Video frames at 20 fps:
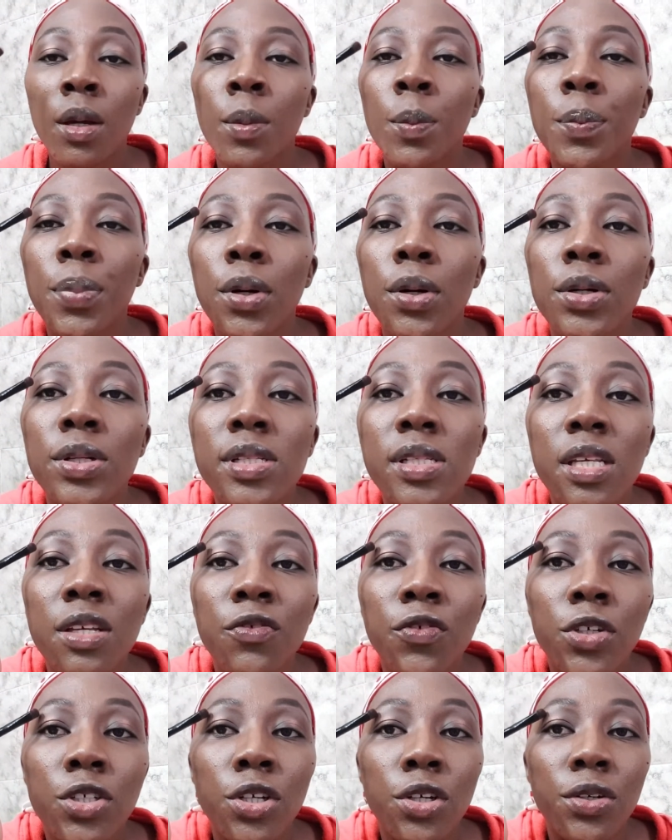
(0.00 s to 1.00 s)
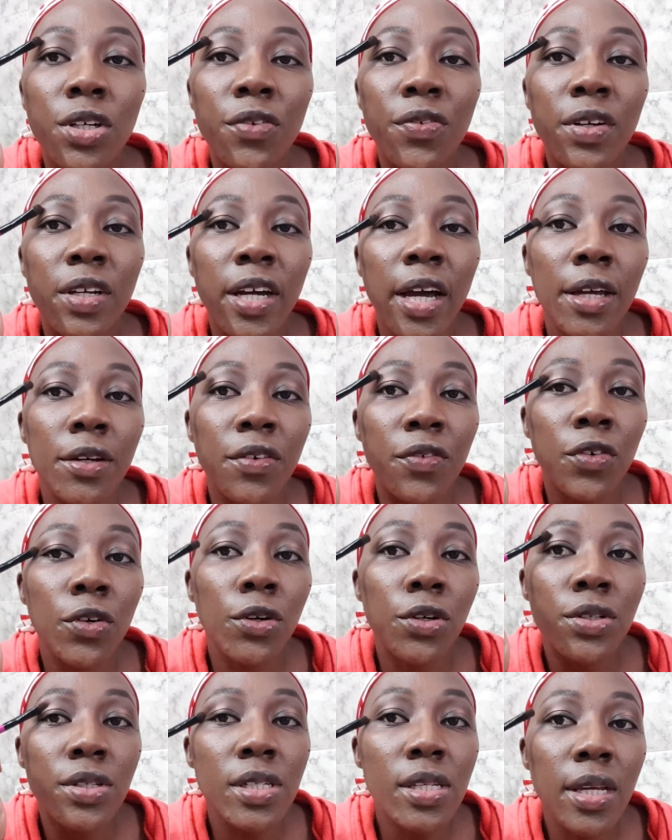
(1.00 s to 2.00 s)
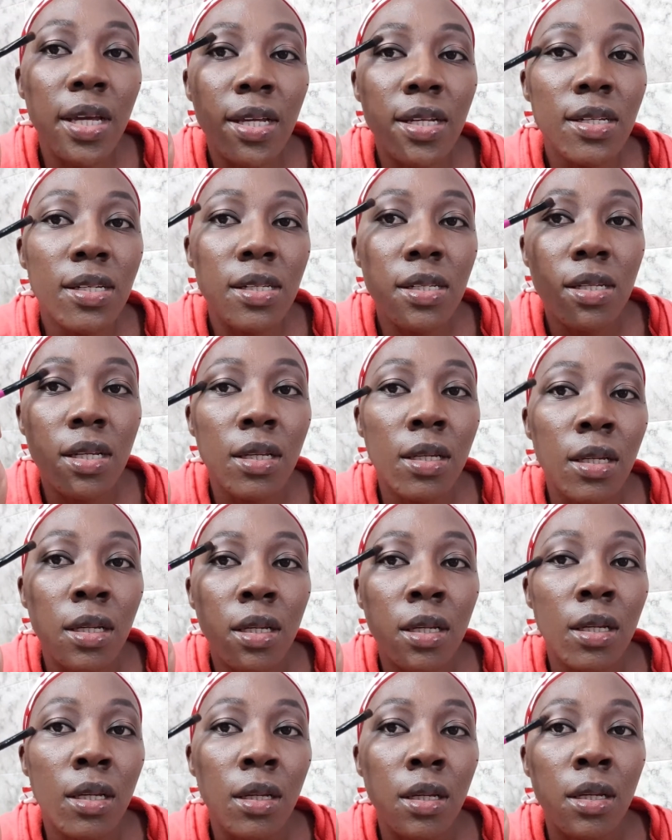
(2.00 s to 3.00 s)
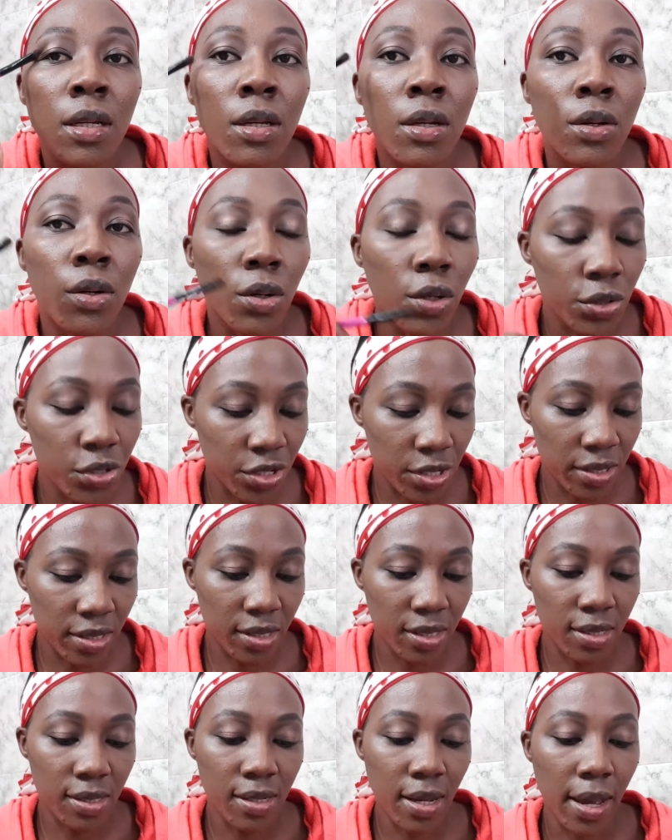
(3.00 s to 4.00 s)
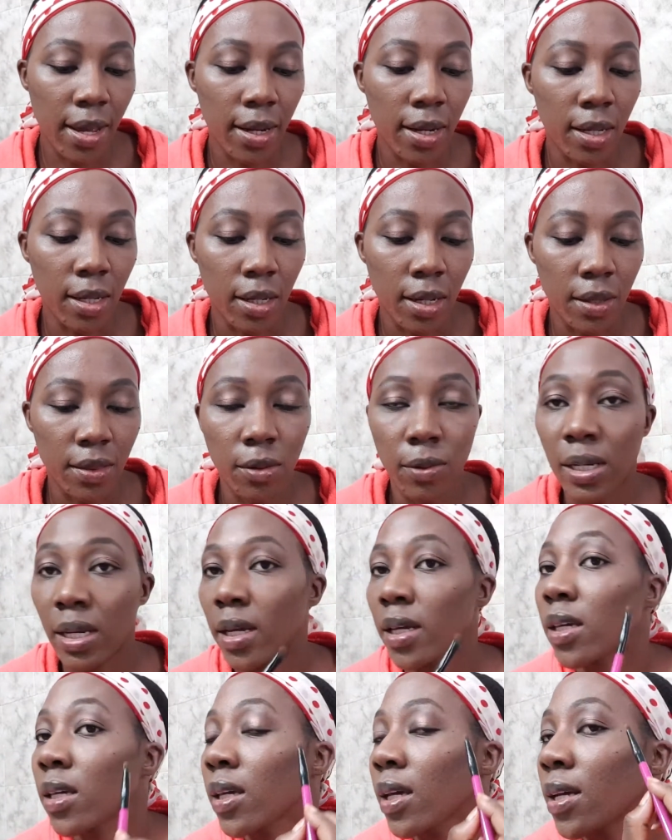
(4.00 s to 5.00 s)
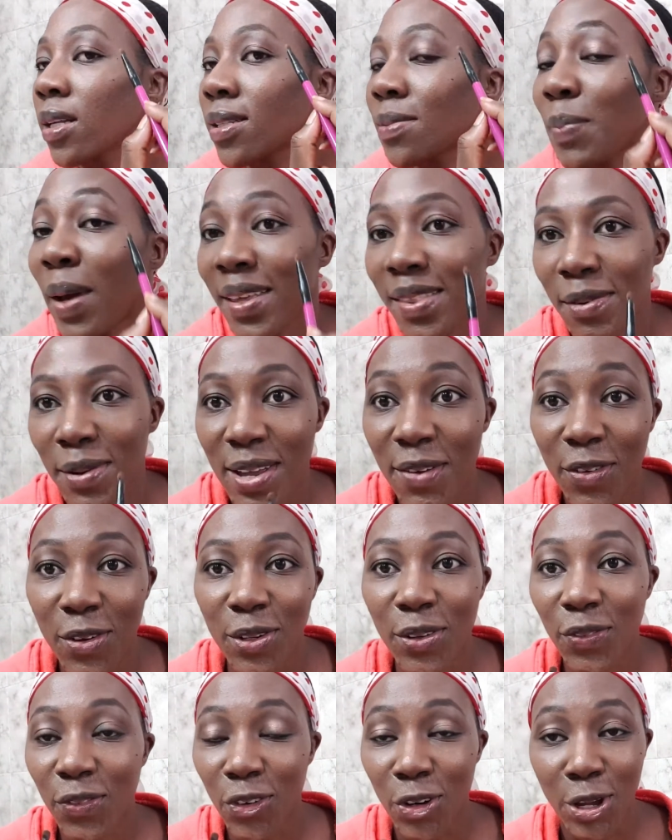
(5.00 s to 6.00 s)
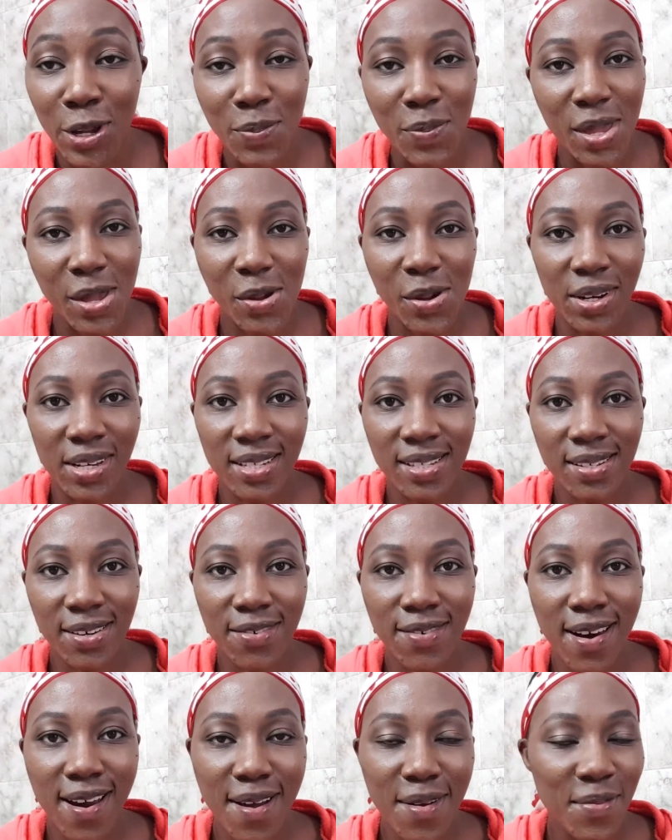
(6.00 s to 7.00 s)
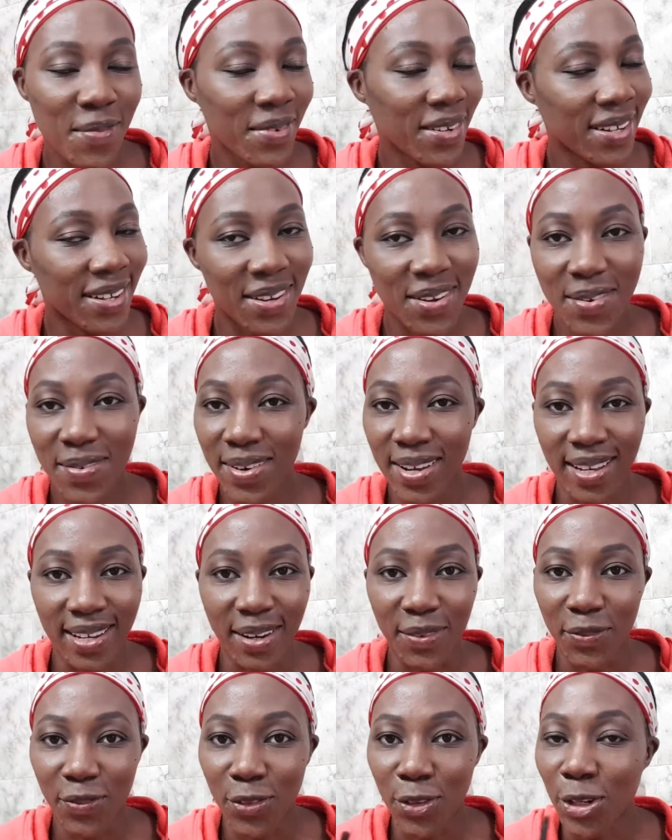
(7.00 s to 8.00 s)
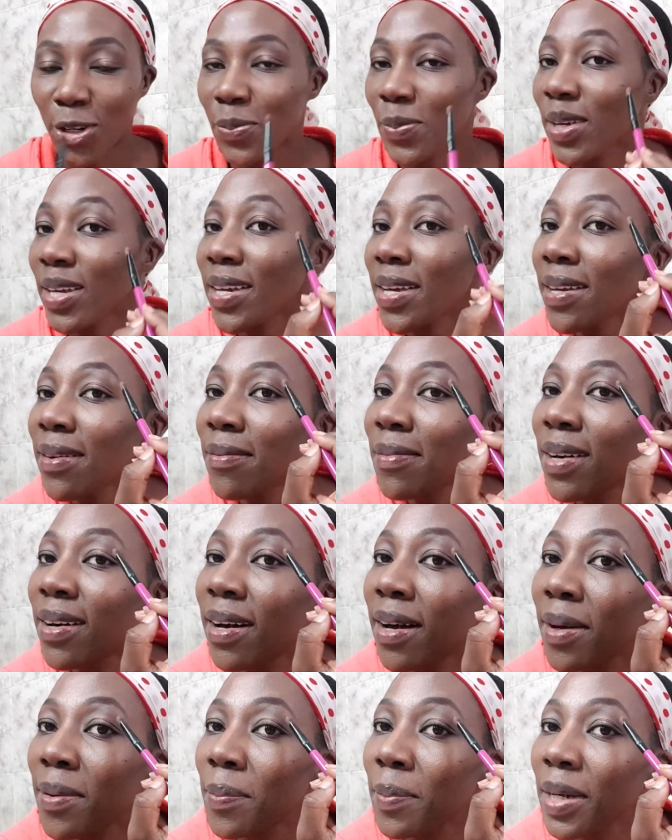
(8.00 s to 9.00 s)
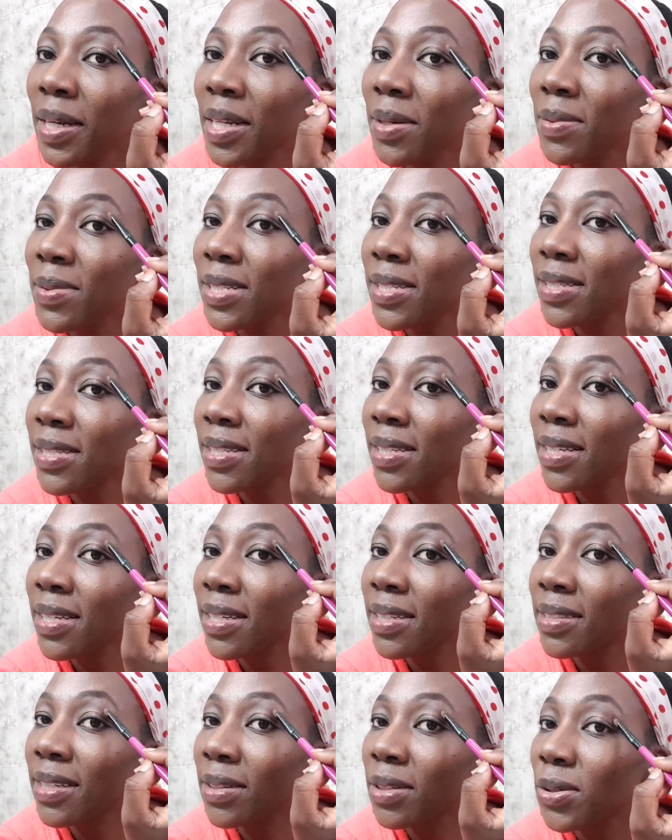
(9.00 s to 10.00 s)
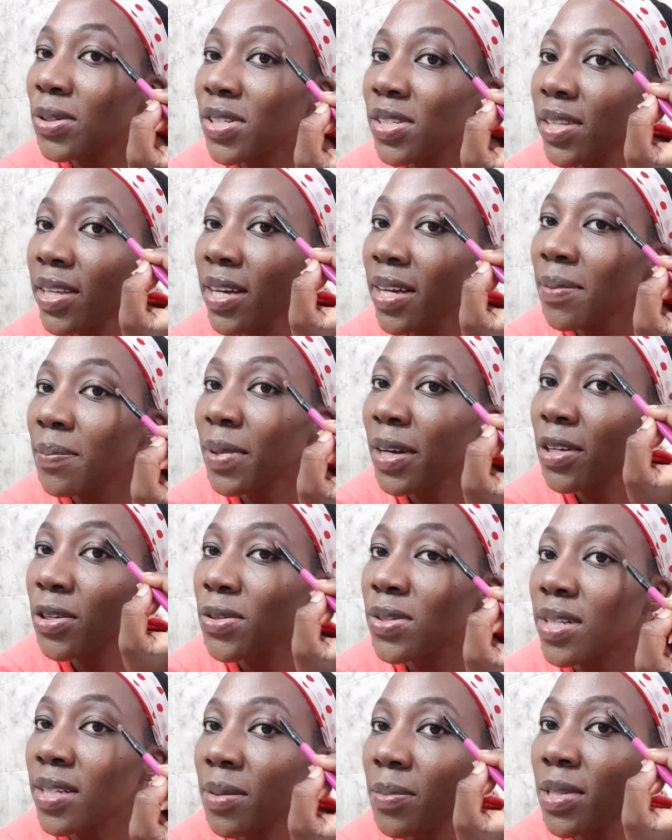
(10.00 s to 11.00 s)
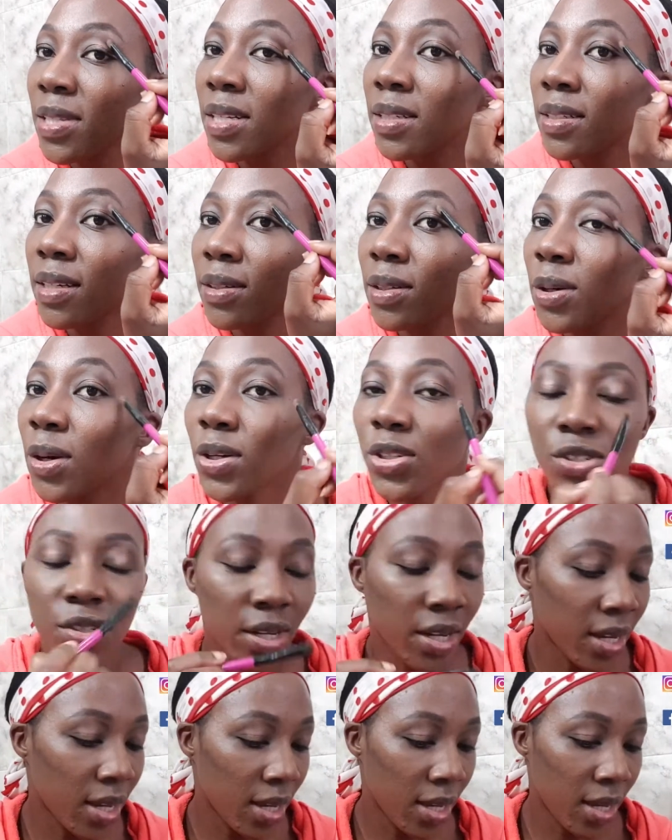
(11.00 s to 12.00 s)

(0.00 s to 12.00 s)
posing photography kind of content or just styling, and they were like yes. By the way, if you're not following me on Instagram, go ahead and follow me. My name is Hilda Glosh there. My username is Hilda Glosh.